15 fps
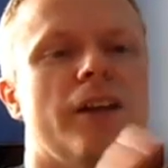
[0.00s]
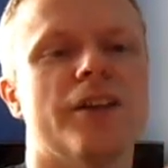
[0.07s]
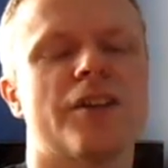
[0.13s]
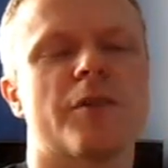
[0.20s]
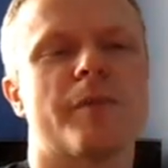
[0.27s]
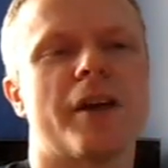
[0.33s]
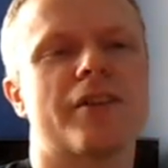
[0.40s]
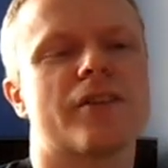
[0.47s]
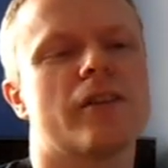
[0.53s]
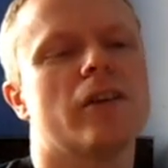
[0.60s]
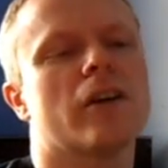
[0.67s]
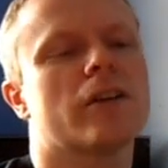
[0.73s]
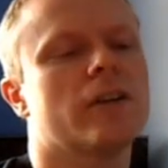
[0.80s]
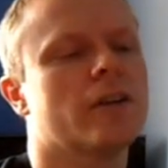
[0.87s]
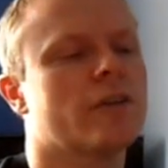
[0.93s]
This is
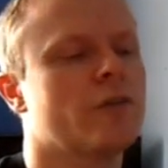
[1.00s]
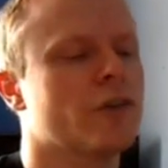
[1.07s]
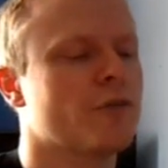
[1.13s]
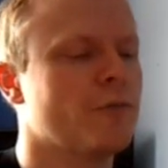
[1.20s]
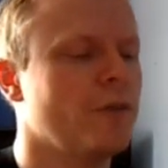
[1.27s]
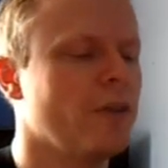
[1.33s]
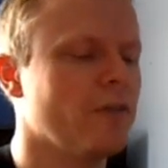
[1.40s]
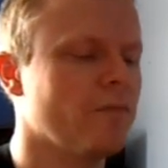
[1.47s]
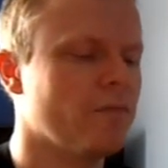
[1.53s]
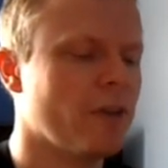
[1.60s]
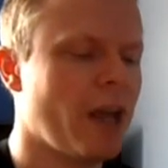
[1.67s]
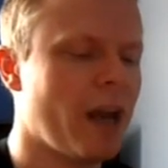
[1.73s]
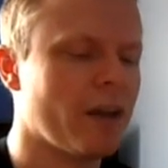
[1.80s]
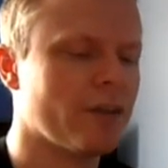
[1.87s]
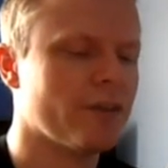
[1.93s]
basically like a cross
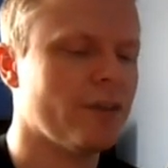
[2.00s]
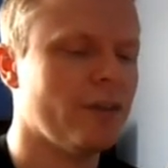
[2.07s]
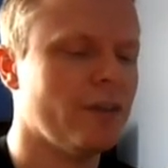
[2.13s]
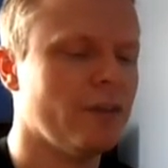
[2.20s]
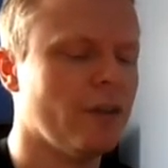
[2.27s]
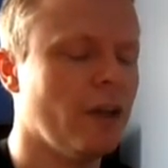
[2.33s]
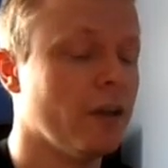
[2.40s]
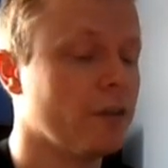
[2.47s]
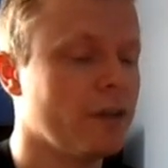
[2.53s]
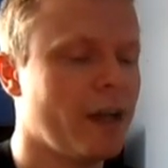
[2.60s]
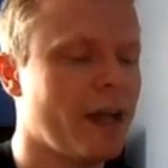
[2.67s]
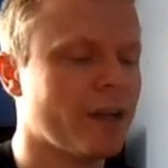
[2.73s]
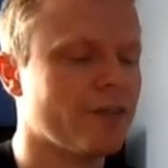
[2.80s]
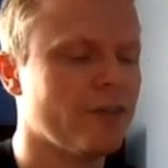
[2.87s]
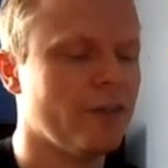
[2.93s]
between
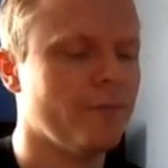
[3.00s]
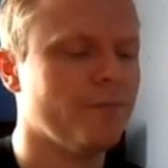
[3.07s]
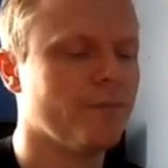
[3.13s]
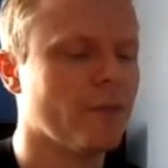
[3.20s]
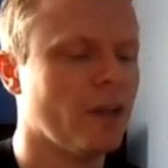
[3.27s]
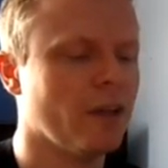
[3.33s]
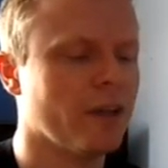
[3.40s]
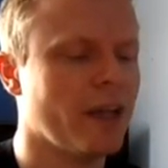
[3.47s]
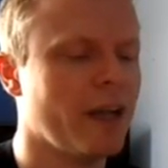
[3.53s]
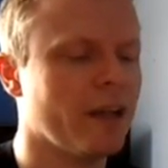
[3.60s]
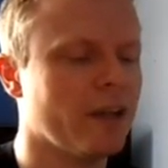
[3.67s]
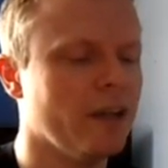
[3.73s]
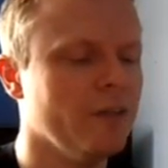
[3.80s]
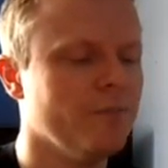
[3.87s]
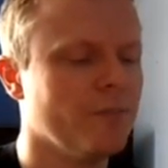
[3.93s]
Galaxian and
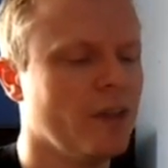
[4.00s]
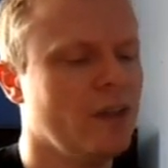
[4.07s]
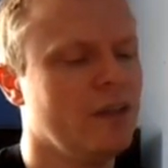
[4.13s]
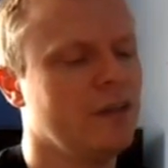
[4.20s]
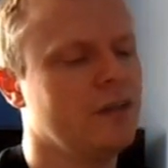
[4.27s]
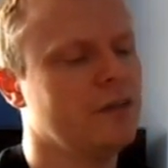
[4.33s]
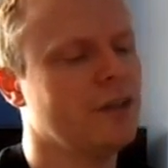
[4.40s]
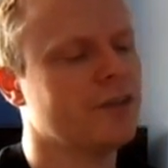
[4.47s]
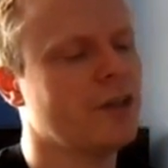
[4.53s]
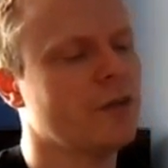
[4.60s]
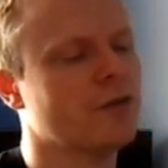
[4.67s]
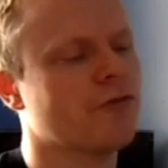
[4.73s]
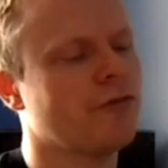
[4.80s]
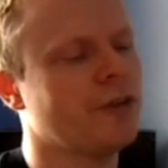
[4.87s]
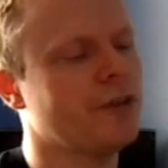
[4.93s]
Gallagher. There's
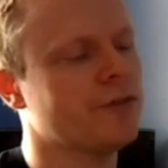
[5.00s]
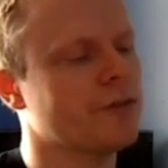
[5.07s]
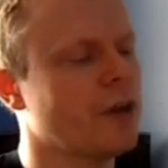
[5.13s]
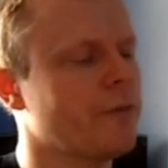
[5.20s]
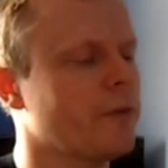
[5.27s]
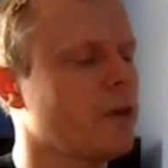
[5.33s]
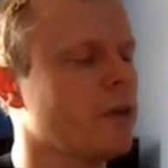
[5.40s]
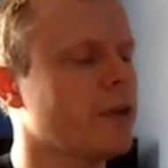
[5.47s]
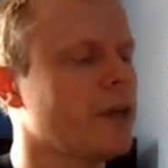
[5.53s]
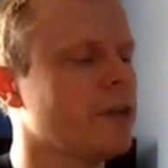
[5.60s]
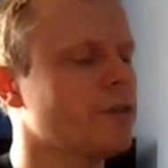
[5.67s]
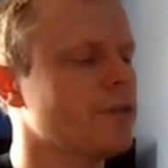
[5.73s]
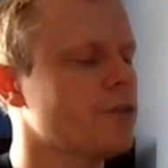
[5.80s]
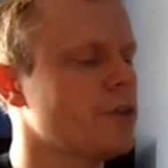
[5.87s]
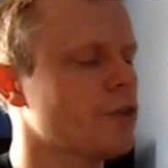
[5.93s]
no screens or nothing like
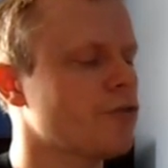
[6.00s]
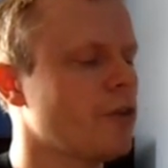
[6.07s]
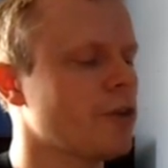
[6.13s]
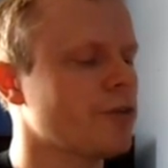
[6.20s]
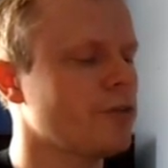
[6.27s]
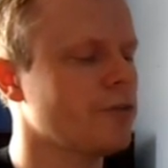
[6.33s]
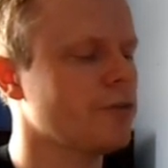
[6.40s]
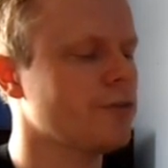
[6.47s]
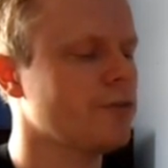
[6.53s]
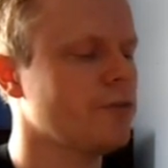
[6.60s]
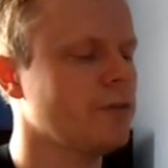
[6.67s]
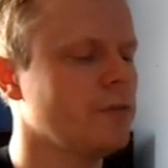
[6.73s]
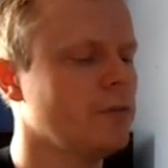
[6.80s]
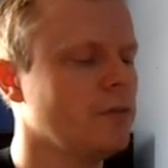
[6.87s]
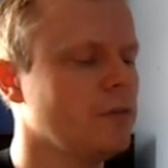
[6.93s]
that, just
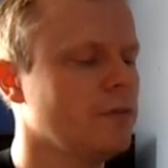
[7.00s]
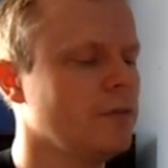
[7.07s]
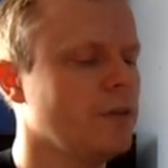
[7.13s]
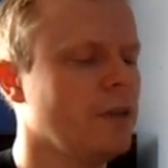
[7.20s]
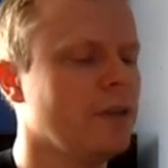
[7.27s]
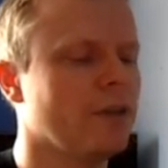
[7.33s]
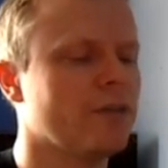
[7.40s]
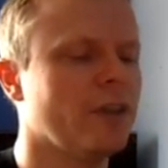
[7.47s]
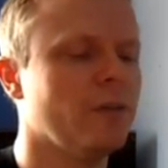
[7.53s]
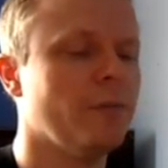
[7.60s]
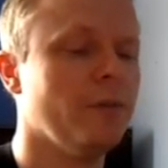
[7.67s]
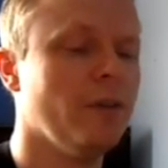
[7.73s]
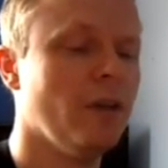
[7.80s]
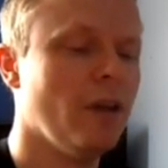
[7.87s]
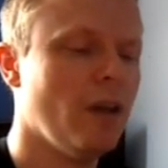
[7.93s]
instructions and the
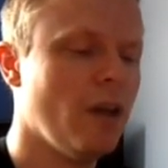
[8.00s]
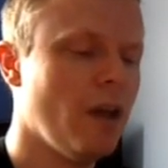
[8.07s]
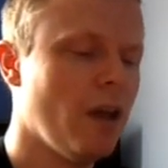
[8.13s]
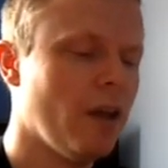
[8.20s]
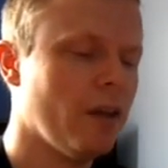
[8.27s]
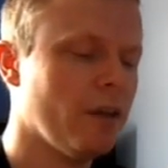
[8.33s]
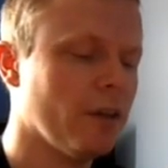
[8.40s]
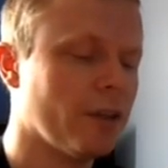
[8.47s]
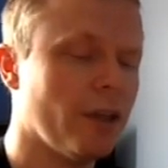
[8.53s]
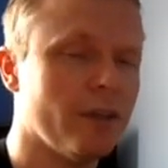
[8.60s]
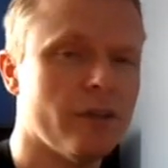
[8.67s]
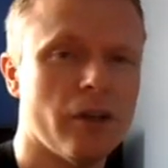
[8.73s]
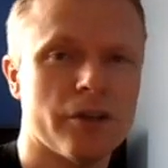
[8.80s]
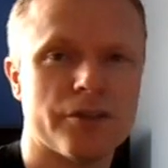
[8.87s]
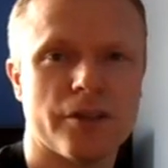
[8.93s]
tape.
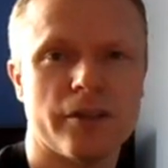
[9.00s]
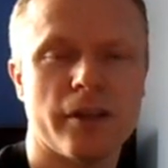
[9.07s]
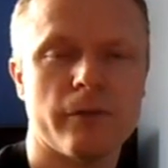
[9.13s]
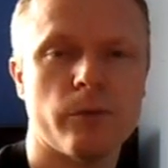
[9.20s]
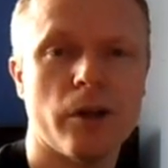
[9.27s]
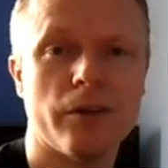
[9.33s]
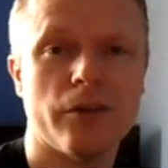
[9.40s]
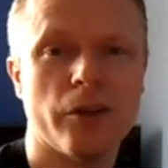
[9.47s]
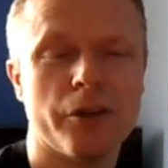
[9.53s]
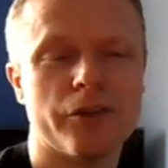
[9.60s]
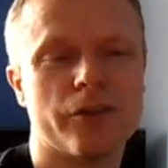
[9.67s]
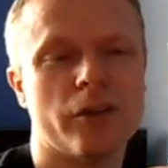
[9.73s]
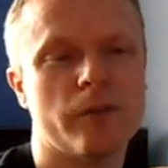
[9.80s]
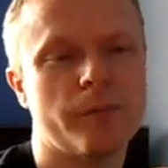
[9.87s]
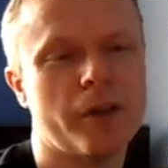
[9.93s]
Again, like I said, you have one,
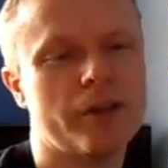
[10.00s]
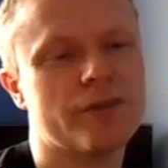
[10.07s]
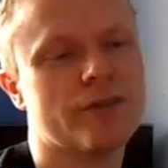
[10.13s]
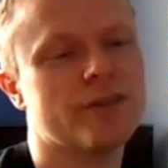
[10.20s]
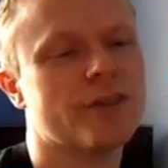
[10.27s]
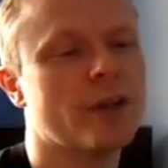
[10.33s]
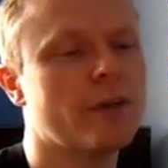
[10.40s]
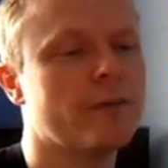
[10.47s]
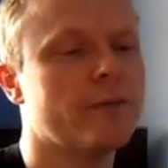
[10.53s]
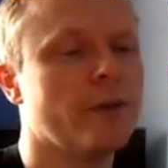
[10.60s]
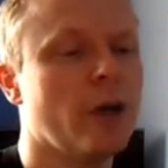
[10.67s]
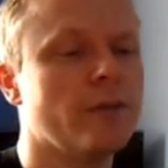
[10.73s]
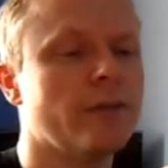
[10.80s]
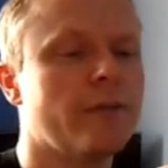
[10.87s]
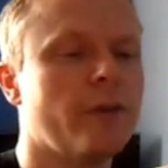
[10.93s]
99 pence instead
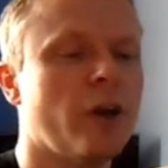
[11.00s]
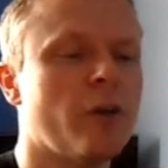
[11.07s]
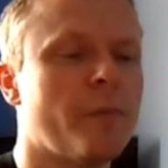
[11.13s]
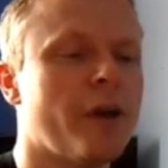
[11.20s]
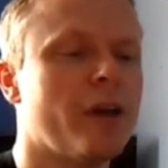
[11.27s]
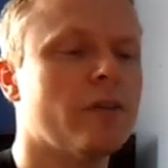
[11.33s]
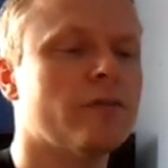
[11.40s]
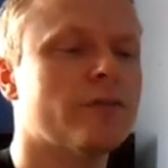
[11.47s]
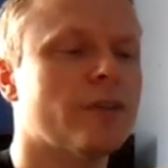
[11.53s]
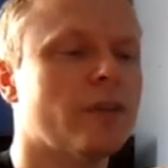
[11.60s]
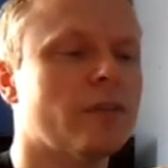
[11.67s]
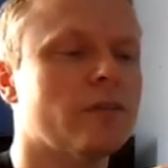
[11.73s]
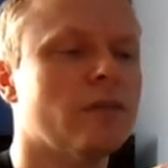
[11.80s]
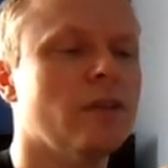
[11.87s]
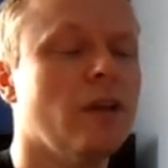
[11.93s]
of over £5,
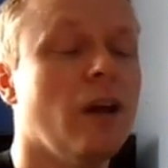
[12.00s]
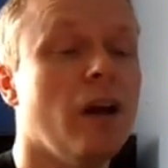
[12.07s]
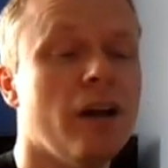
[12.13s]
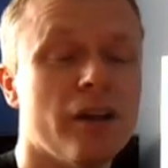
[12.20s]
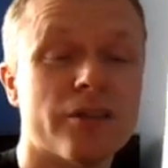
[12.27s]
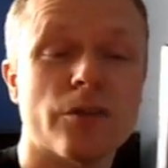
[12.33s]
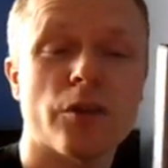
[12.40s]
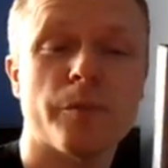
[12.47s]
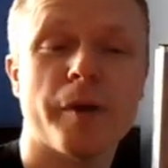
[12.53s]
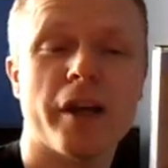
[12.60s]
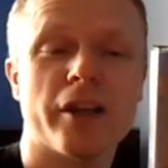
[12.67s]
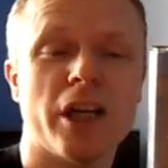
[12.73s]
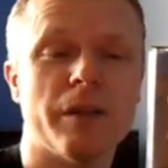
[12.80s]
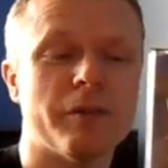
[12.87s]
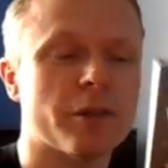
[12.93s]
so it's
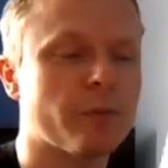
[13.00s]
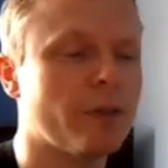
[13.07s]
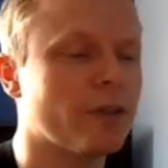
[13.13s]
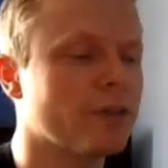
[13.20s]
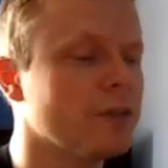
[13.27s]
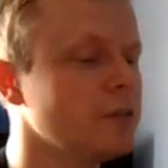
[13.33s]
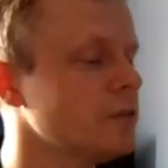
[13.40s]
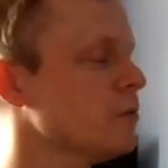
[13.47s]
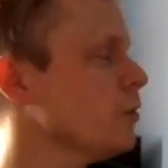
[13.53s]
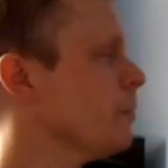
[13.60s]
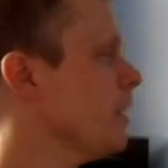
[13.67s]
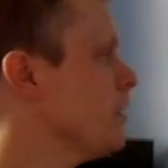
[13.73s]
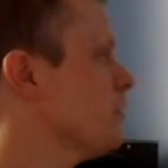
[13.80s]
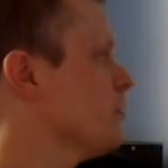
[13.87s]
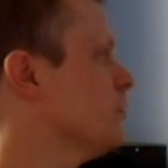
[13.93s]
not a bad game, this one actually,
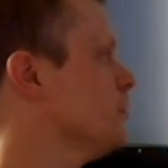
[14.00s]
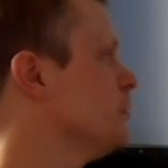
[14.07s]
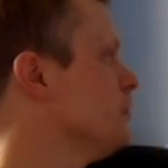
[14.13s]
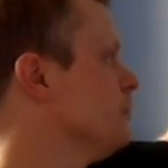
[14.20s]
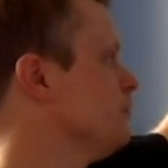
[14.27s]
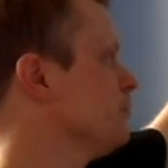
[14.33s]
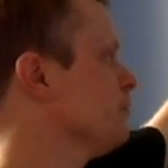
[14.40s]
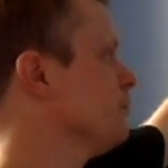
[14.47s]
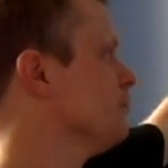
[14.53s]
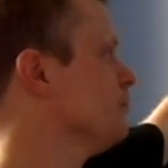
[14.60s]
not bad at all.